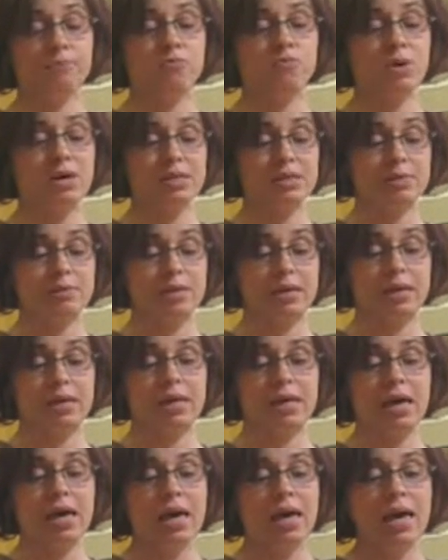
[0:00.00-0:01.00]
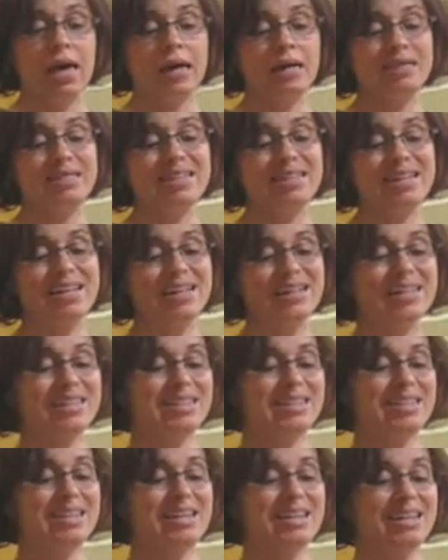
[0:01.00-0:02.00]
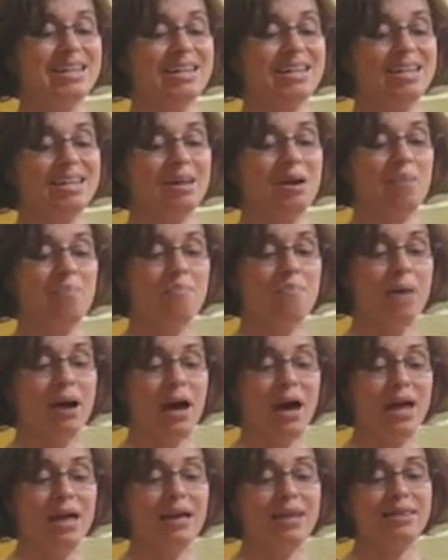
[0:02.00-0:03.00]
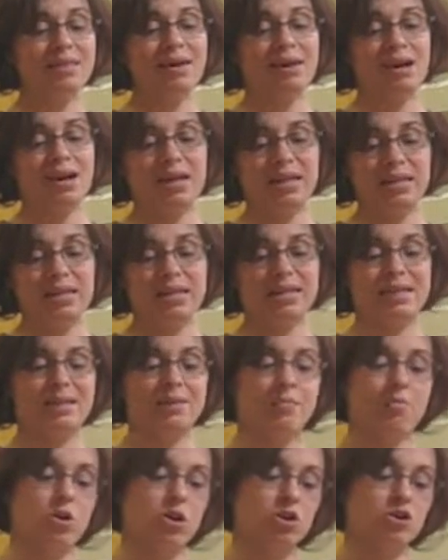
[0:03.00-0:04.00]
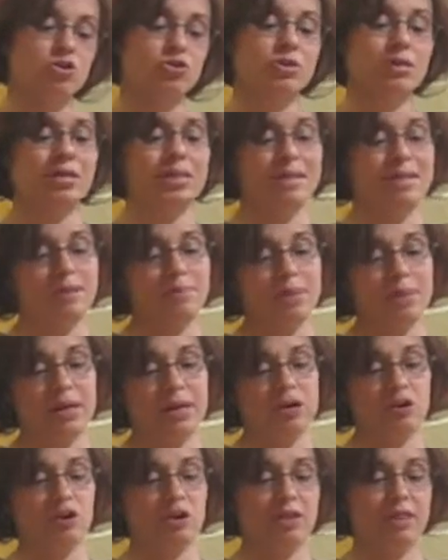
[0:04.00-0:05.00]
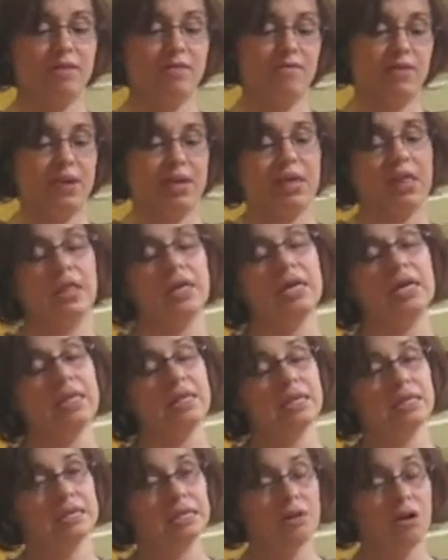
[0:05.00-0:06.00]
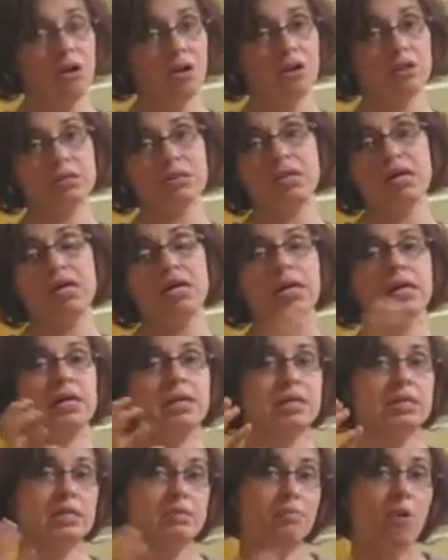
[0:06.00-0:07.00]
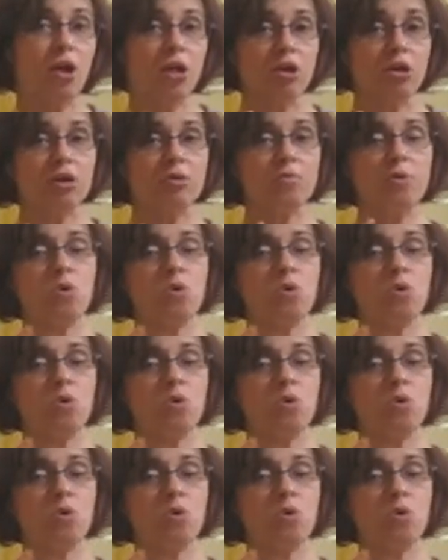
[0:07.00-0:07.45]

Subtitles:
recipe, it stated to combine the honey and the margarine and the butter and the vanilla and the salt in a smaller